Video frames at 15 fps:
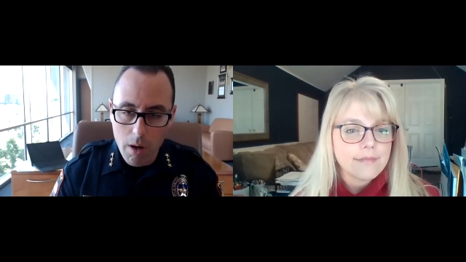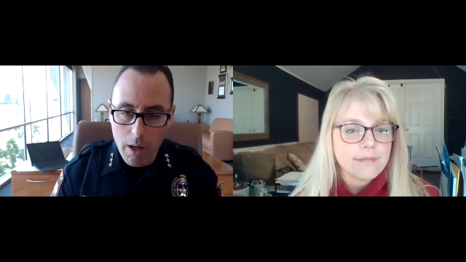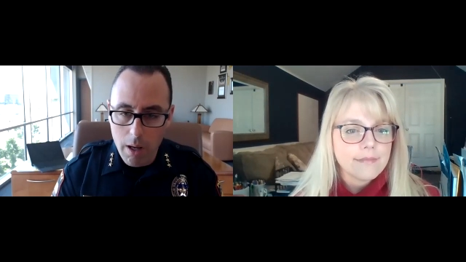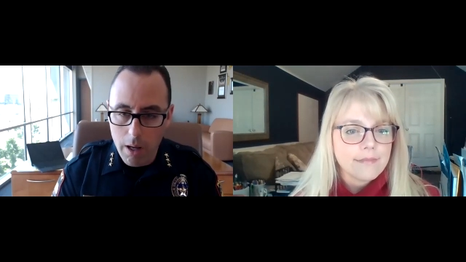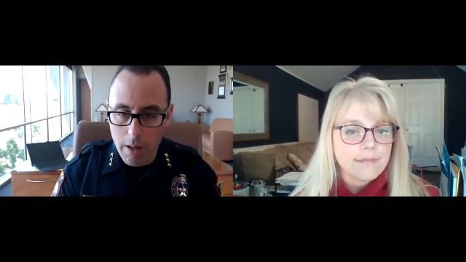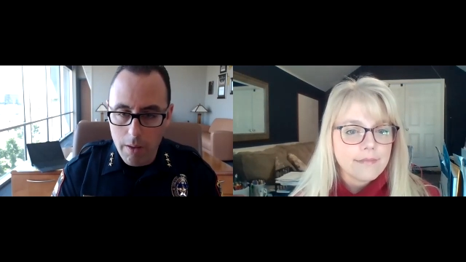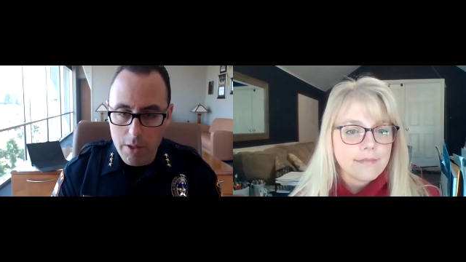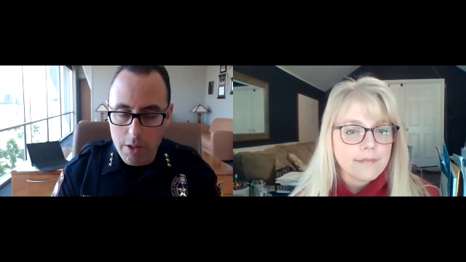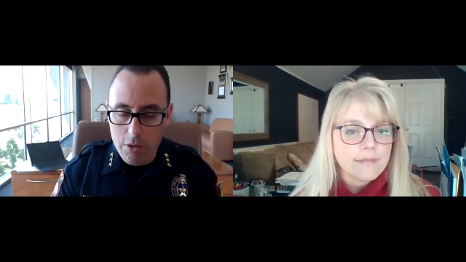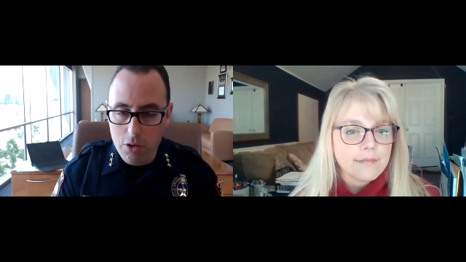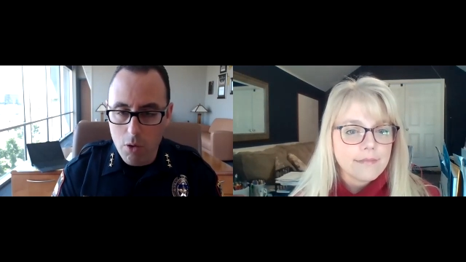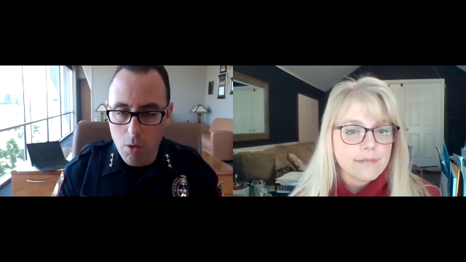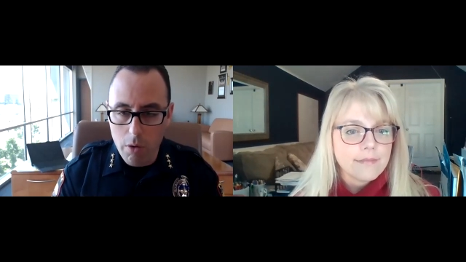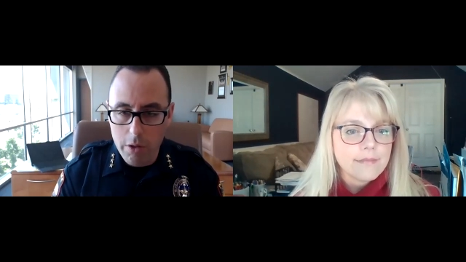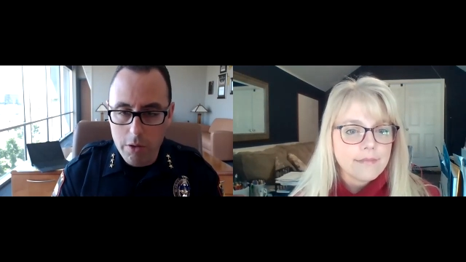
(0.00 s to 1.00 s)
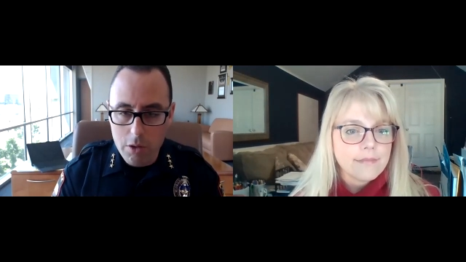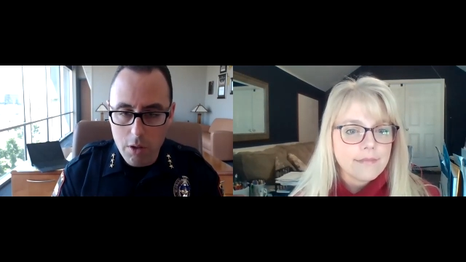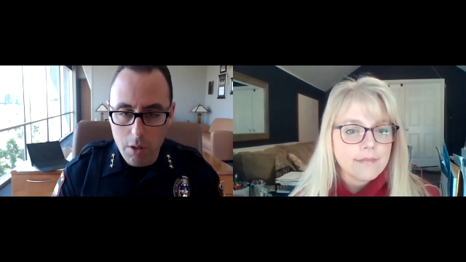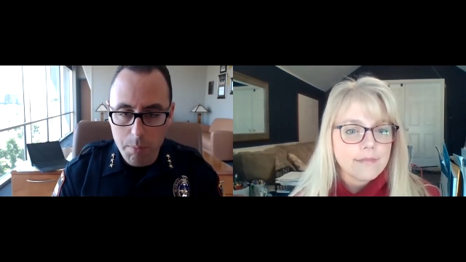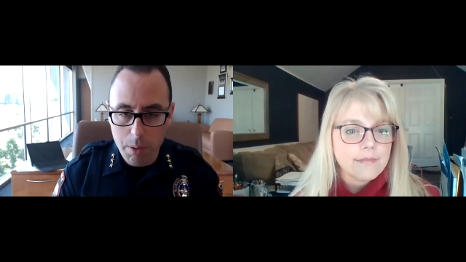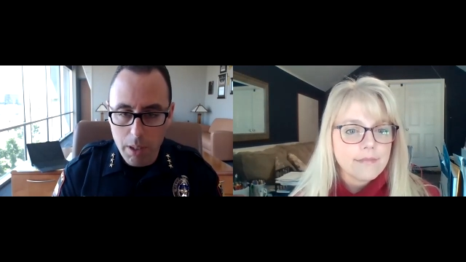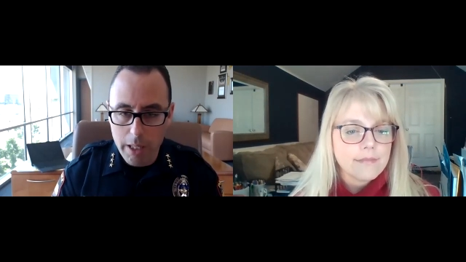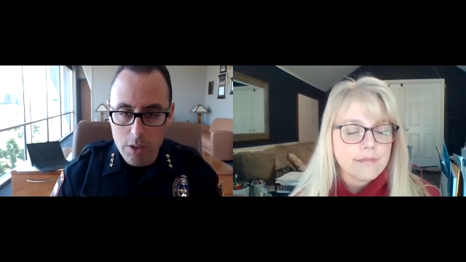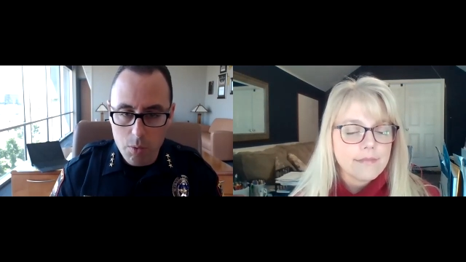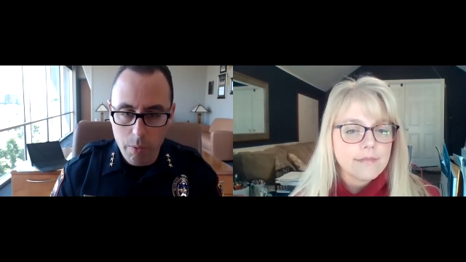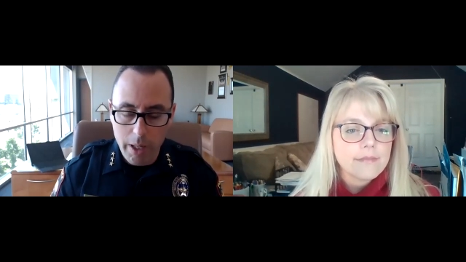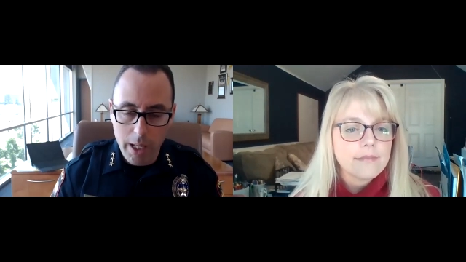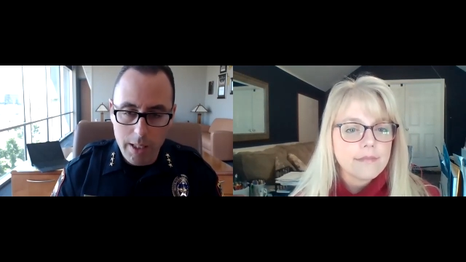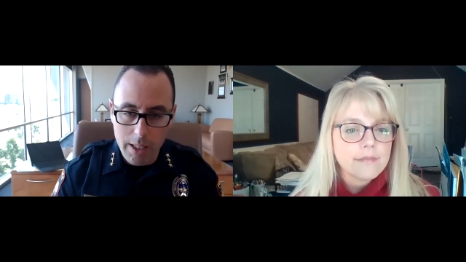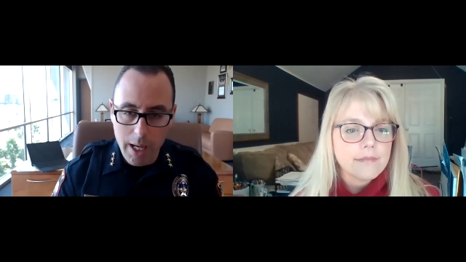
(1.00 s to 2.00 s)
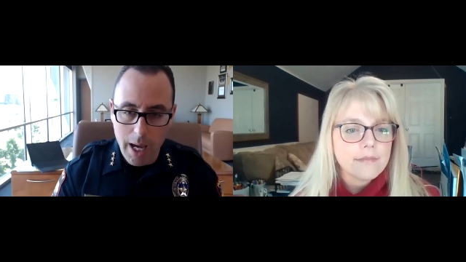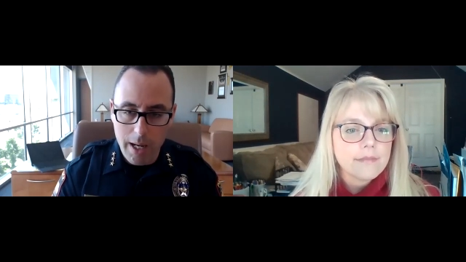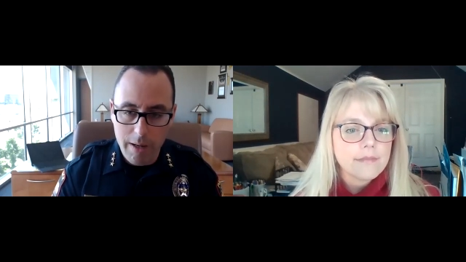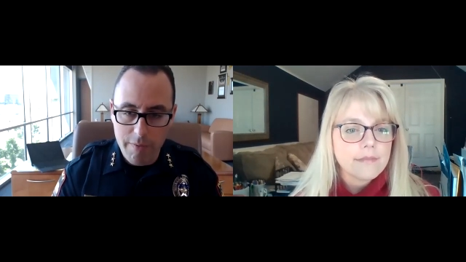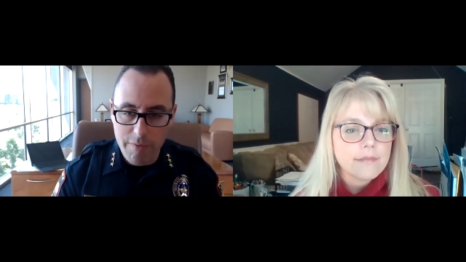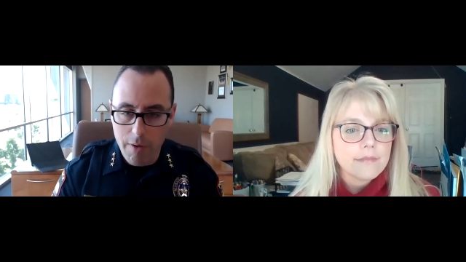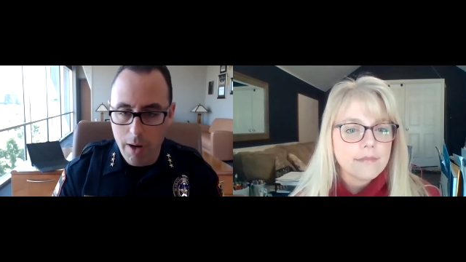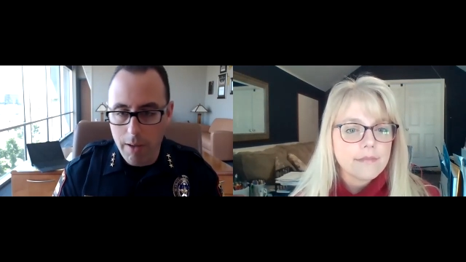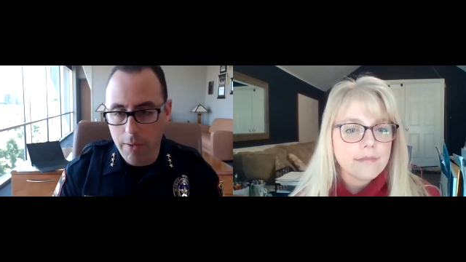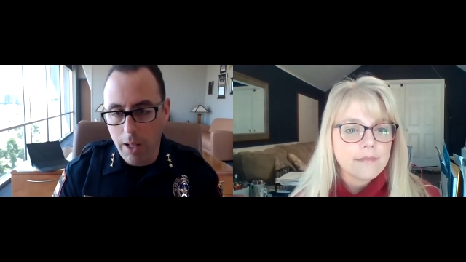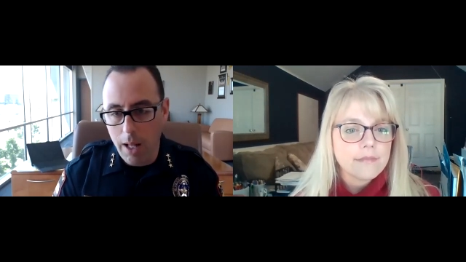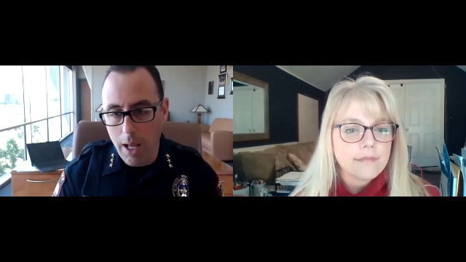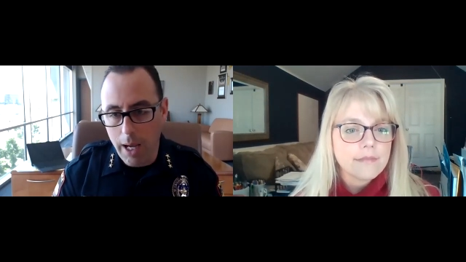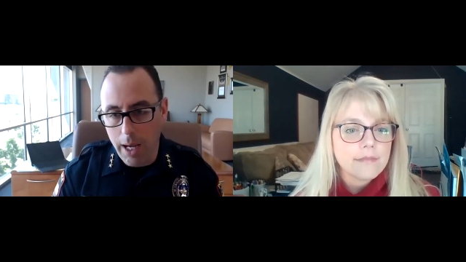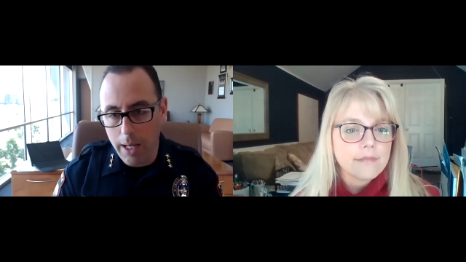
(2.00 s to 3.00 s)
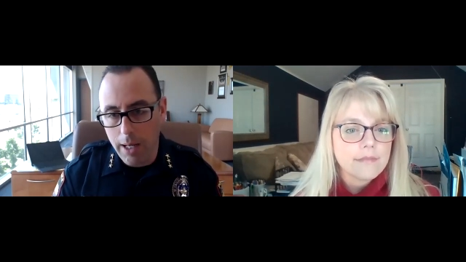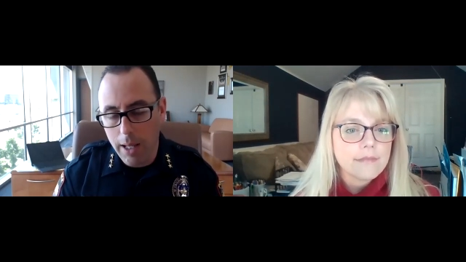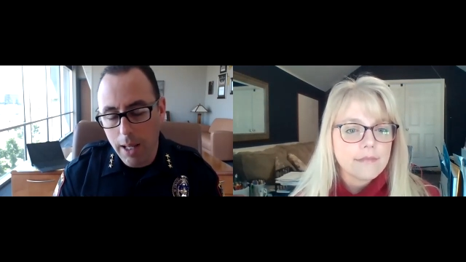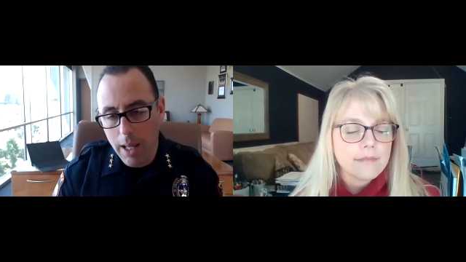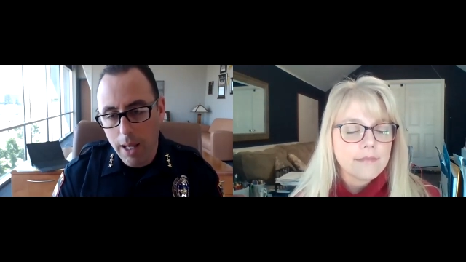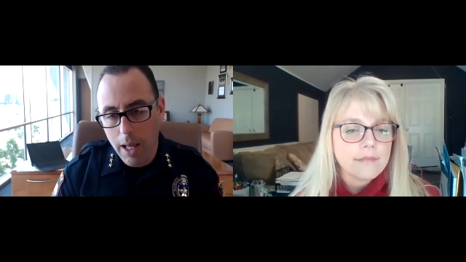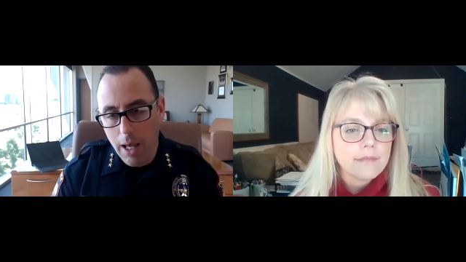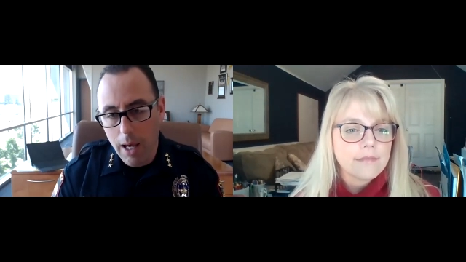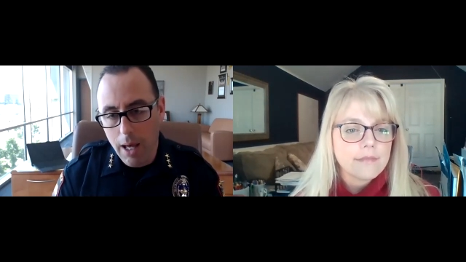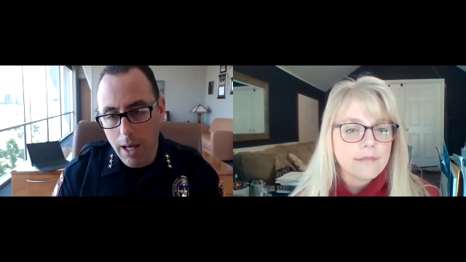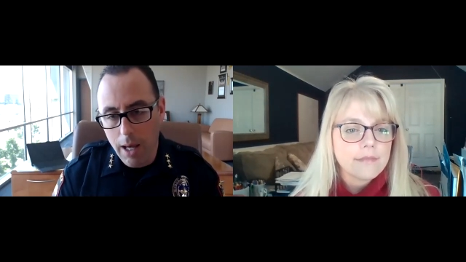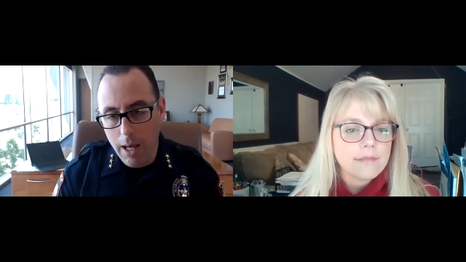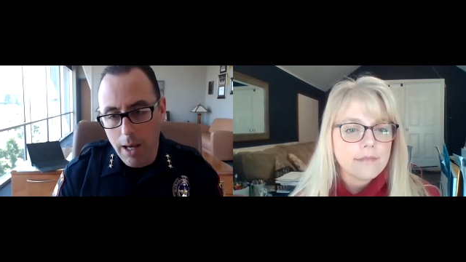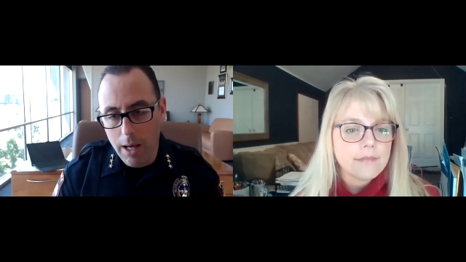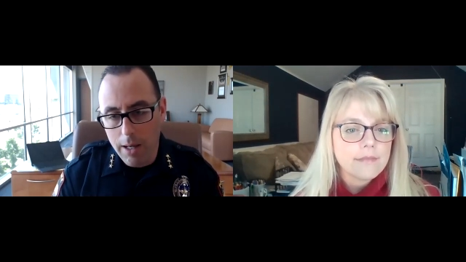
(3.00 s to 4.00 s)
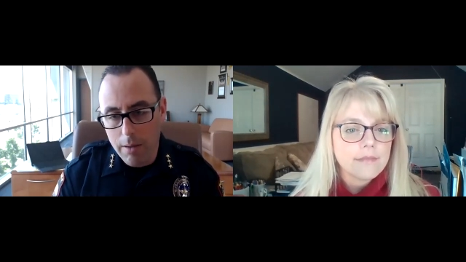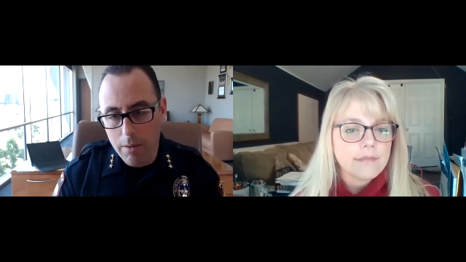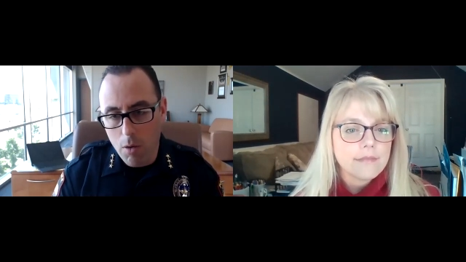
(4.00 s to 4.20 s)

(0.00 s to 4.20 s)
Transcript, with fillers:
Speaker 1: uh, this shortage took place, we had gotten in front of the line uh,